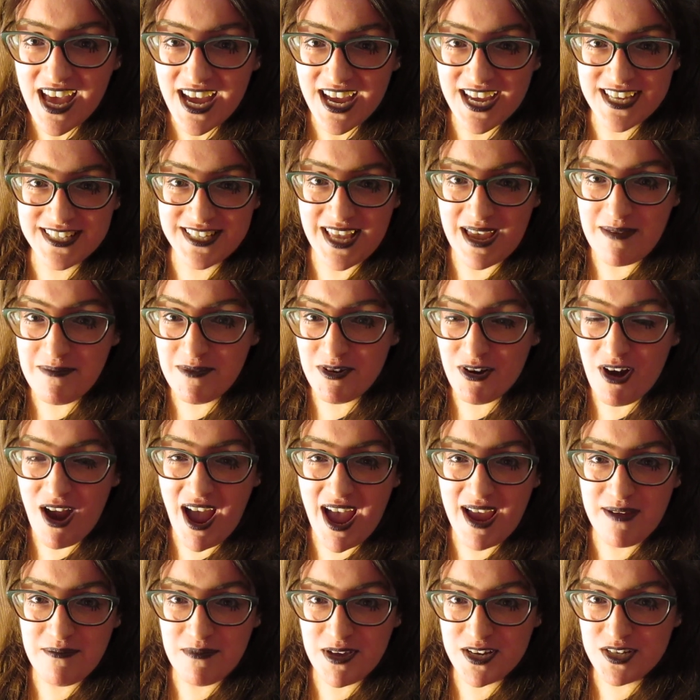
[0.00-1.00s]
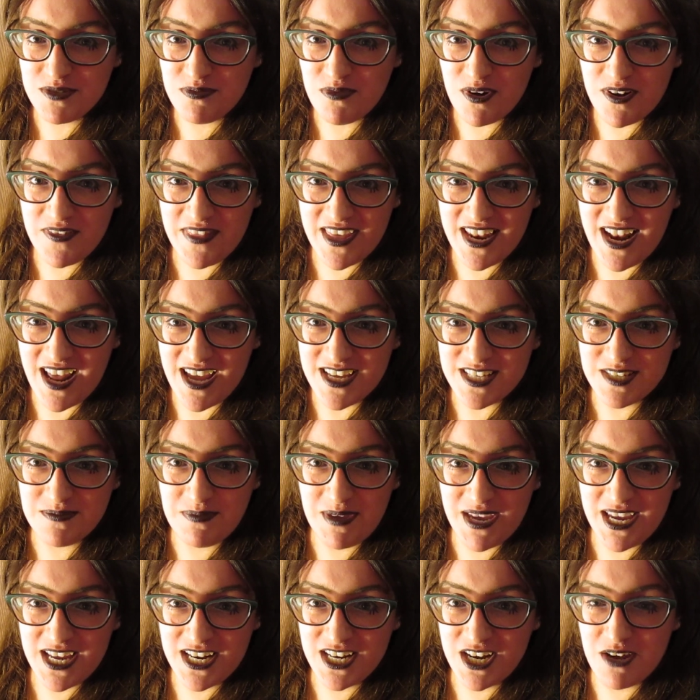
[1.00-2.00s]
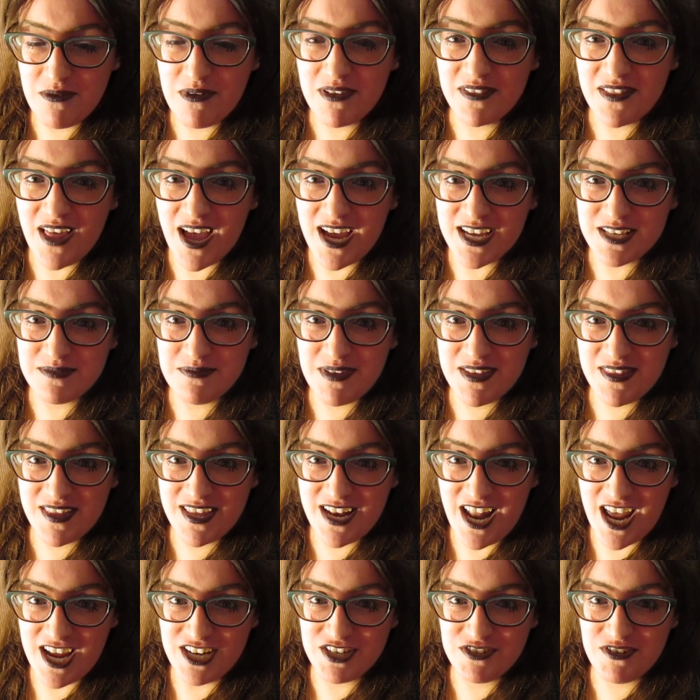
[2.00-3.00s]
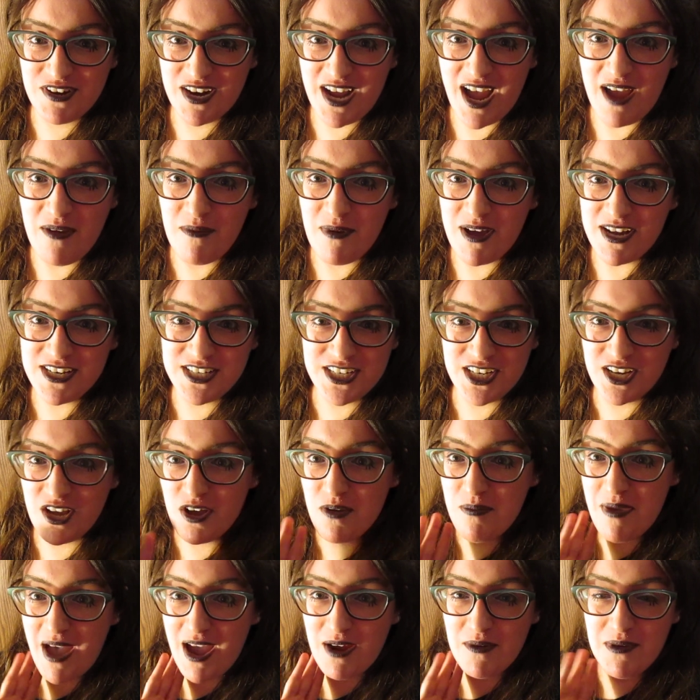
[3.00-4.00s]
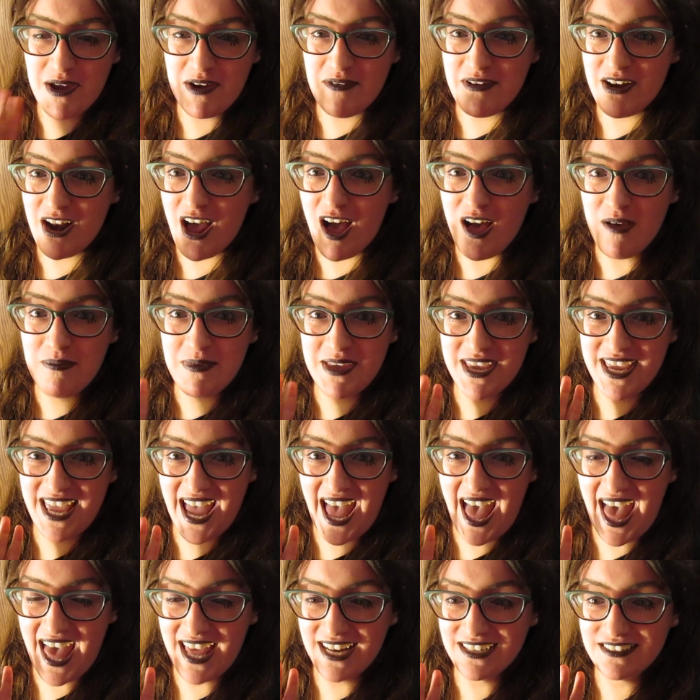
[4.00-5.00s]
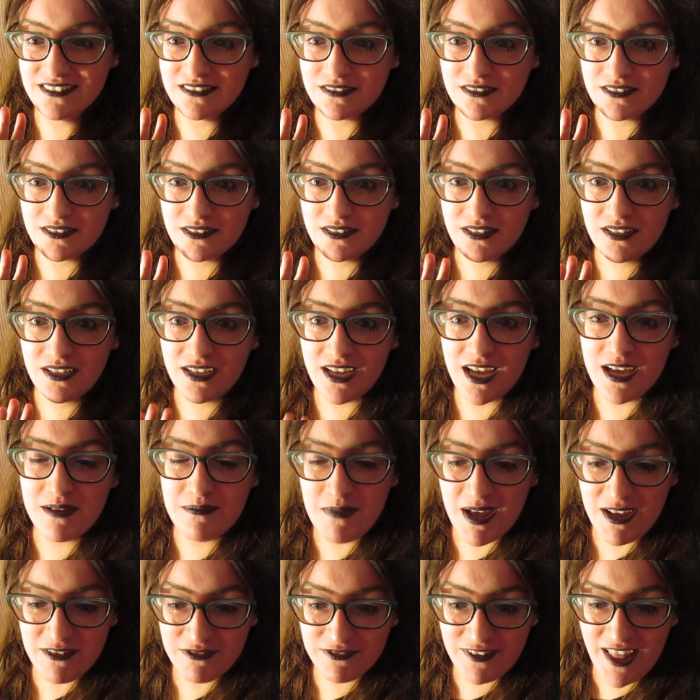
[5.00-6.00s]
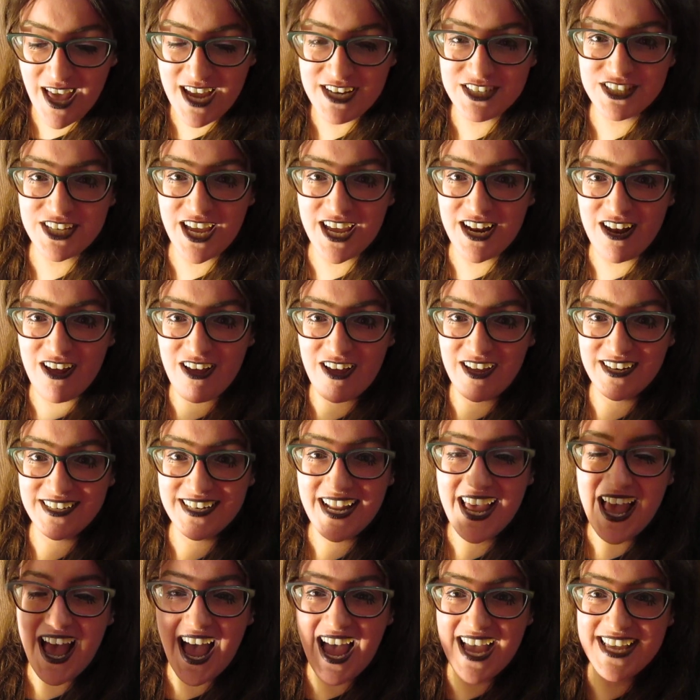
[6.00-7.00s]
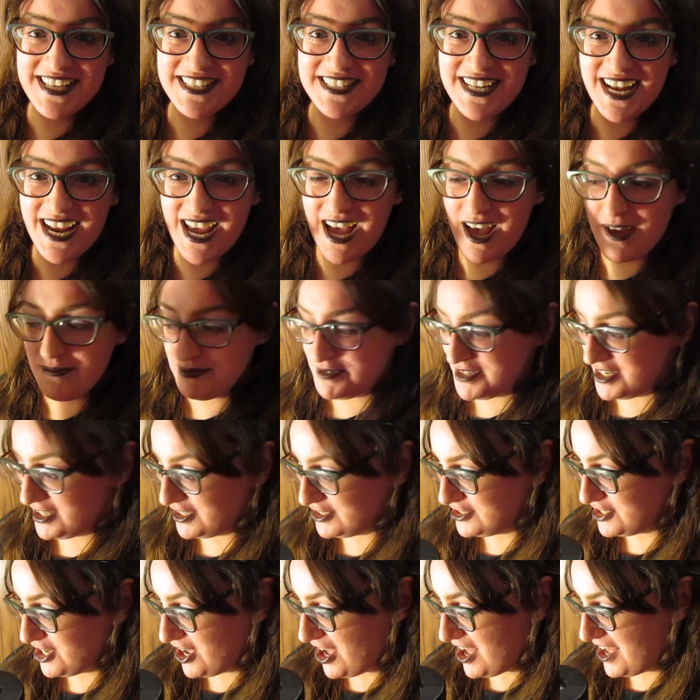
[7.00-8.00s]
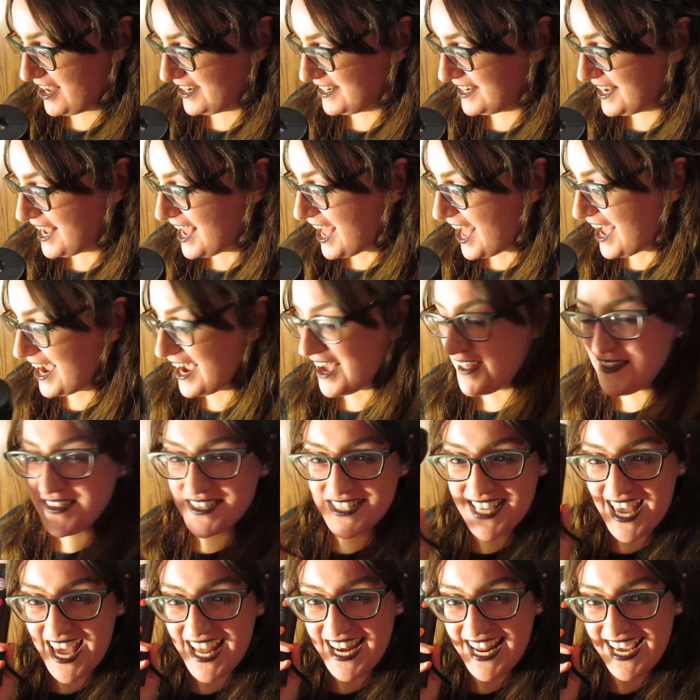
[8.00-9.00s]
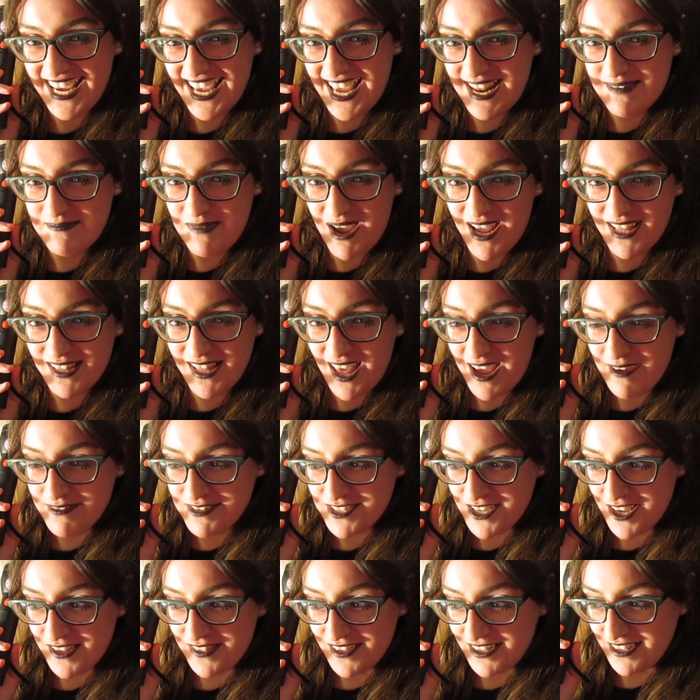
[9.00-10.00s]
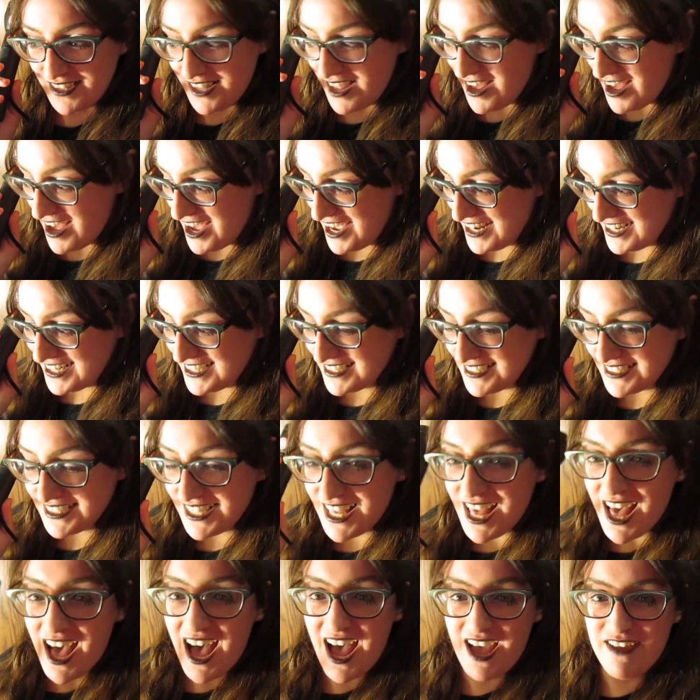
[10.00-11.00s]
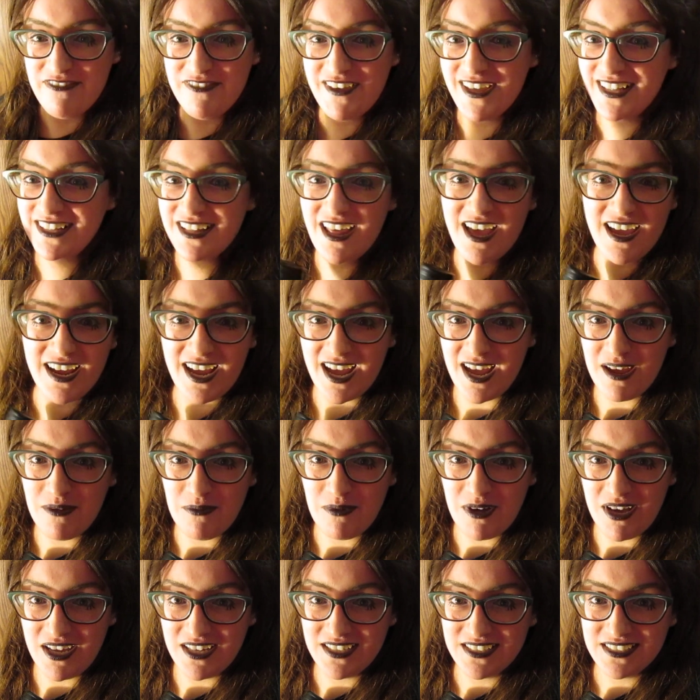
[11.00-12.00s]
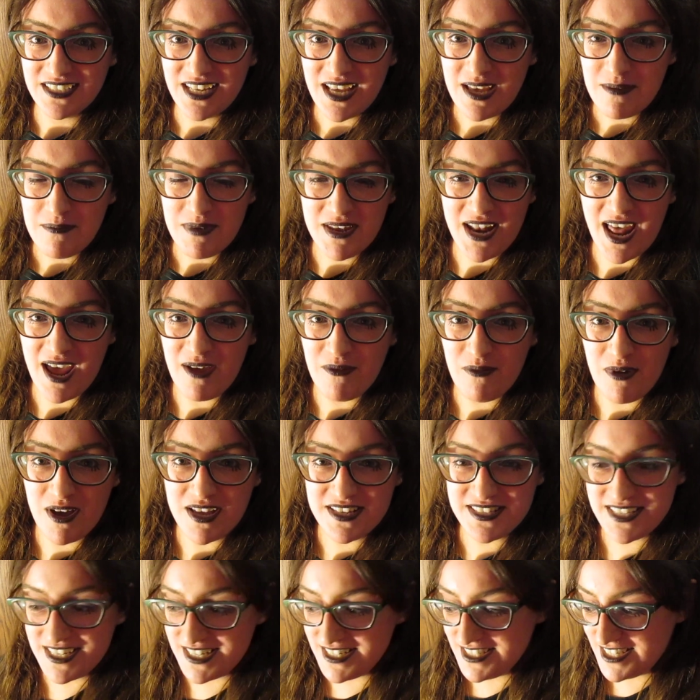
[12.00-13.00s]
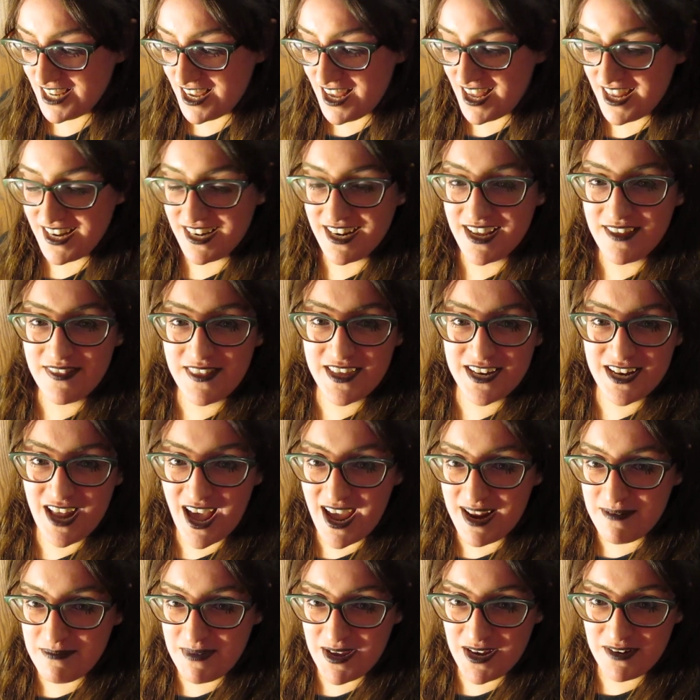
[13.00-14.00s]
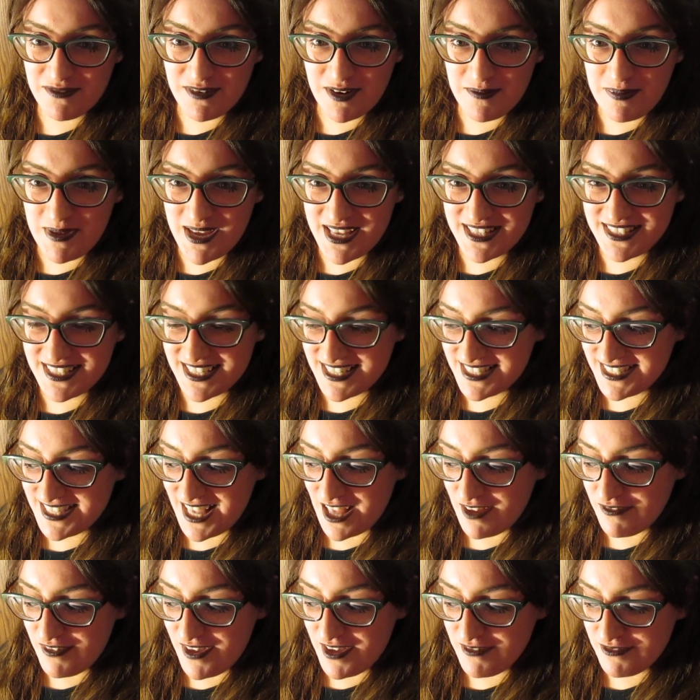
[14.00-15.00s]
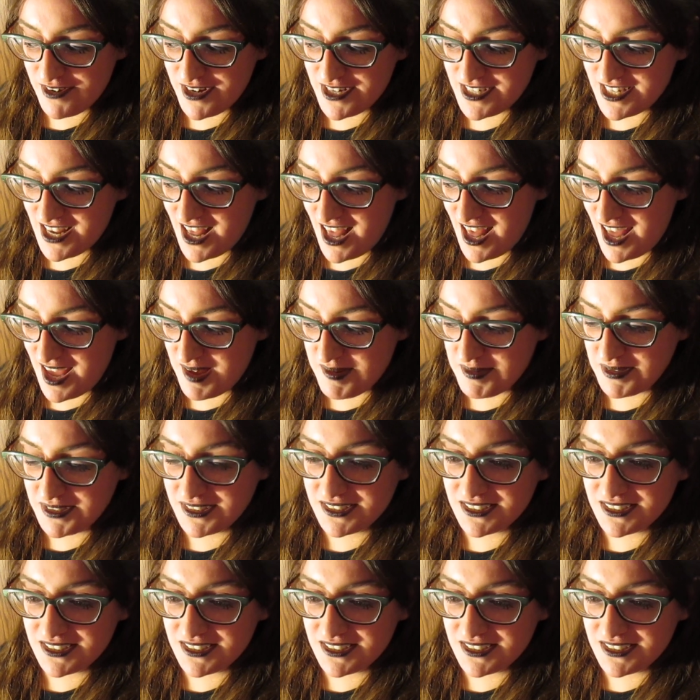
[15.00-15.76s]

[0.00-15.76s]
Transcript: Cause I'm crying much more than I speak and no one likes me than I shriek. I want to go back where it all began and my flashlight on. I stay up till dawn. I got this headache and my life's on the line. I felt like I won, but I wasn't done. The nightmare repeats itself every time.